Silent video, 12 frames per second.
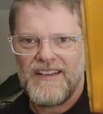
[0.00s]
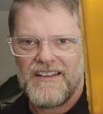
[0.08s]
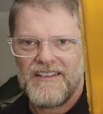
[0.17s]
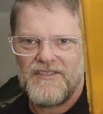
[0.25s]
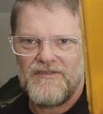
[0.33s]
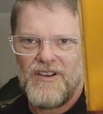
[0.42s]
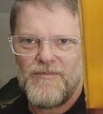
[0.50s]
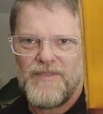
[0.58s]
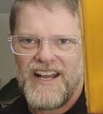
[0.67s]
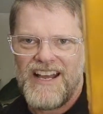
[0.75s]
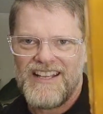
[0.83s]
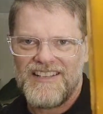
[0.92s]
I got the Robert
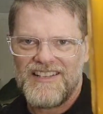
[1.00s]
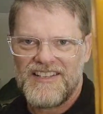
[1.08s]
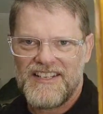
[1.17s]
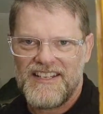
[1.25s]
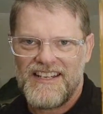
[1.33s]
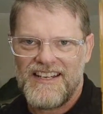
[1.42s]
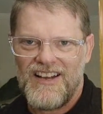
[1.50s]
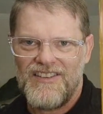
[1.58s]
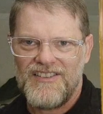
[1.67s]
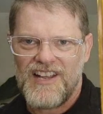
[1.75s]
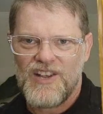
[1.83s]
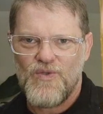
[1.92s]
Hayes
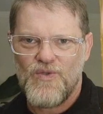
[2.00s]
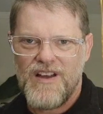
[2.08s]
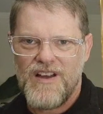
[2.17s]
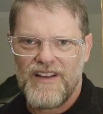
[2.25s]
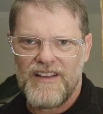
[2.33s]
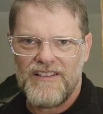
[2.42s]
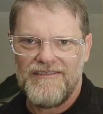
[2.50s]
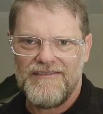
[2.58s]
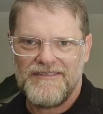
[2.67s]
Jose Cuervo.